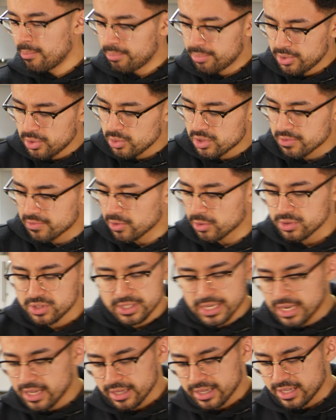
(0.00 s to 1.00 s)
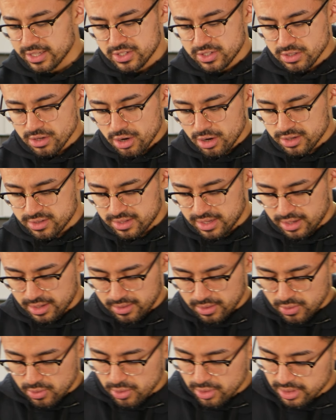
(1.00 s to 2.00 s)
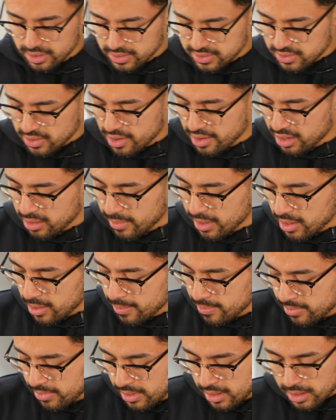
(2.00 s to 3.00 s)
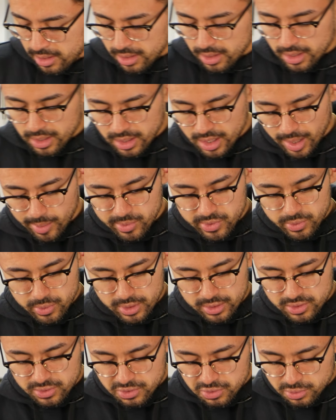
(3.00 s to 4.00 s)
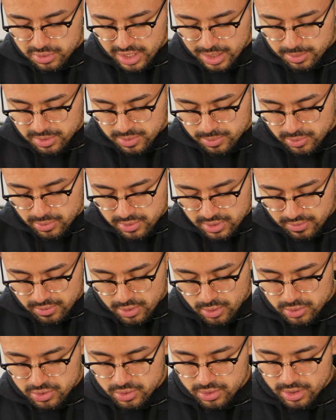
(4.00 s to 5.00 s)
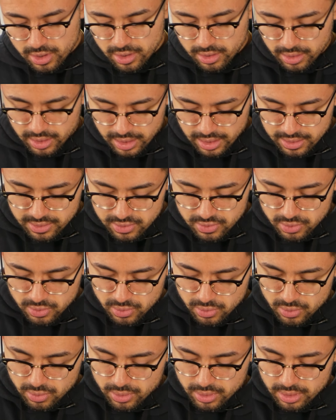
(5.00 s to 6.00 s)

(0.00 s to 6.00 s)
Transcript: beautiful, delicate sauce that Gordon is talking about. I'm doing 2 tablespoons of gochujang into